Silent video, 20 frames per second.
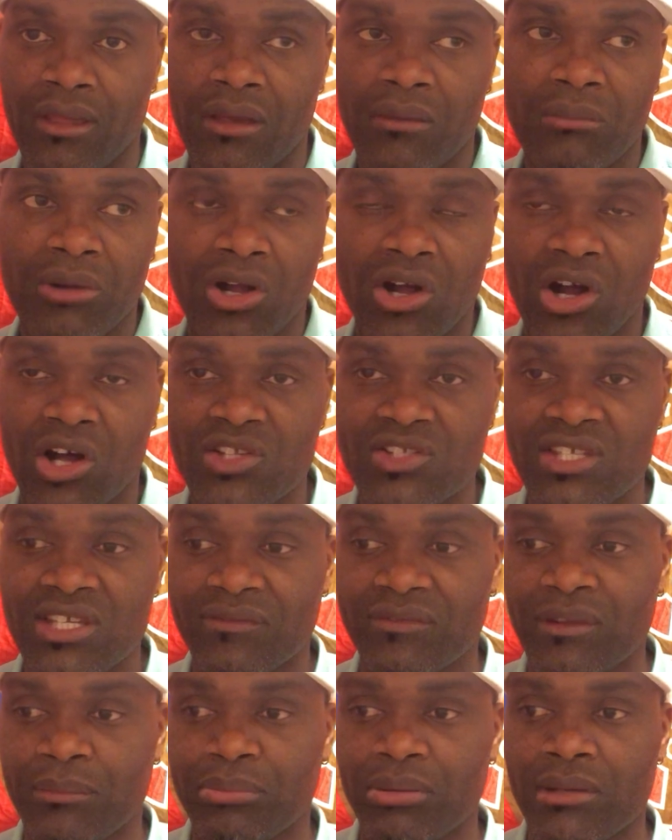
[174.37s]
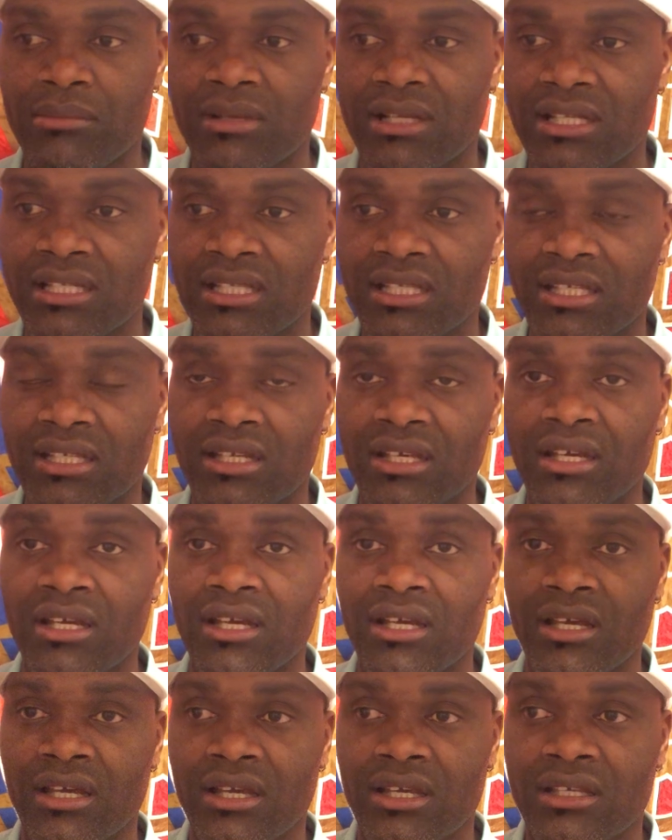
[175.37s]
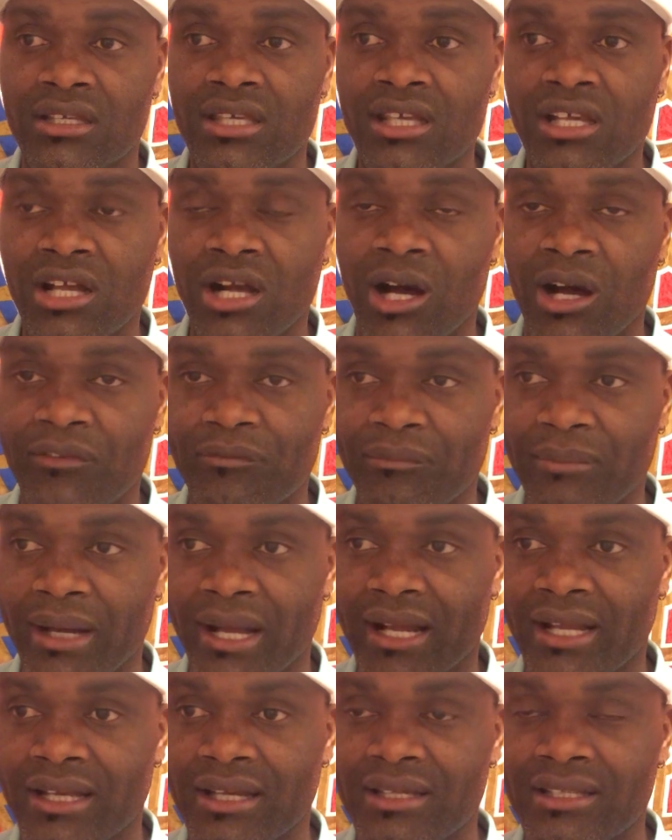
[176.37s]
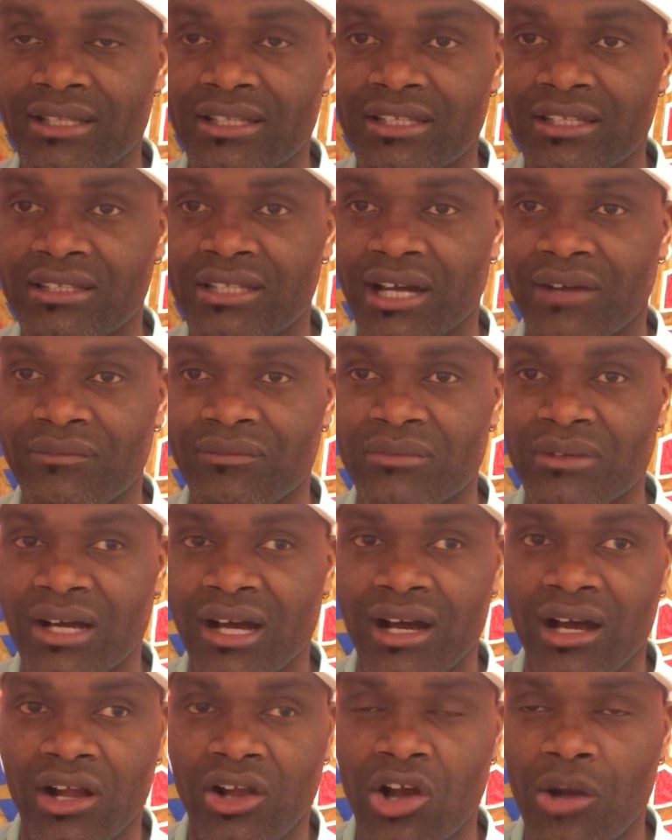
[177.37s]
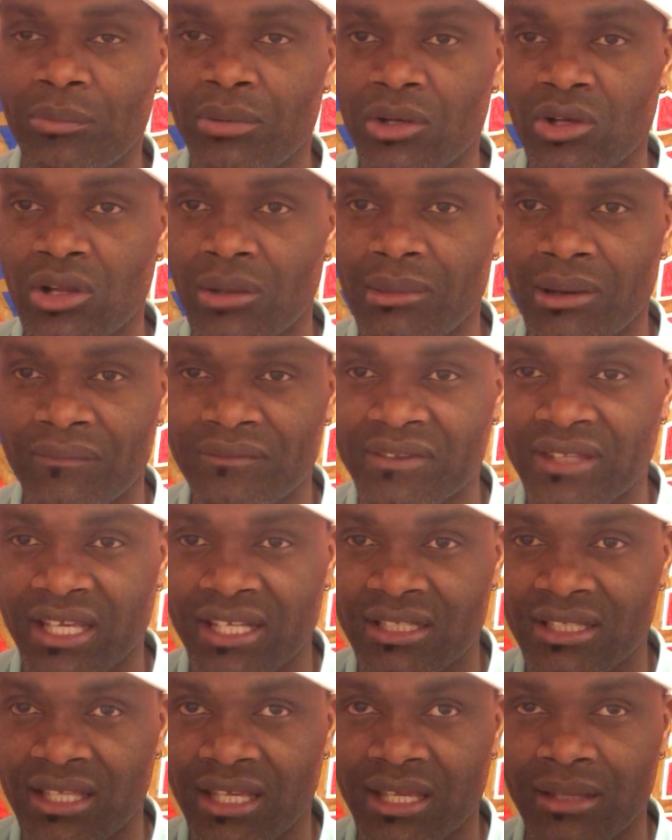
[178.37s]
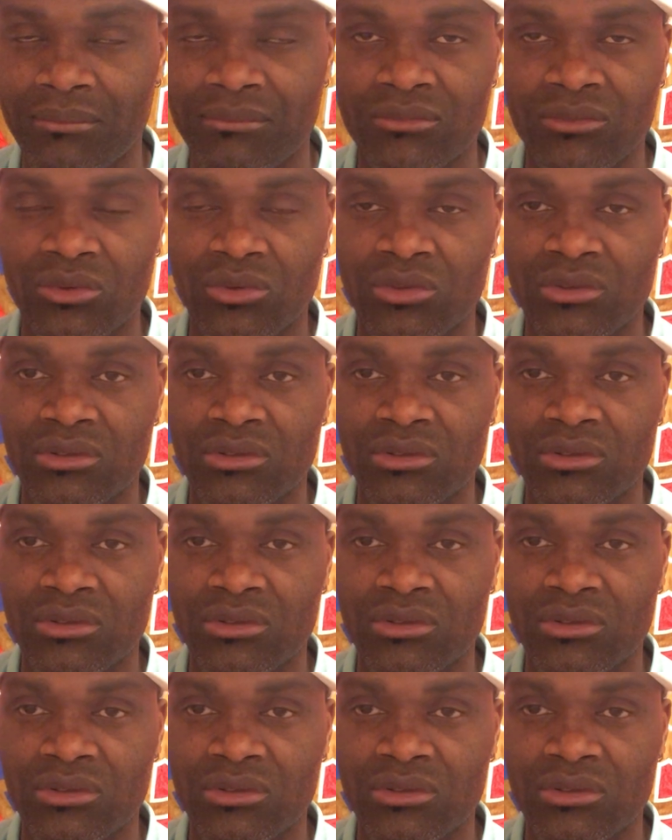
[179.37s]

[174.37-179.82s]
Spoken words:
Because if the Premier League kick off back, it have a couple club of 10 games.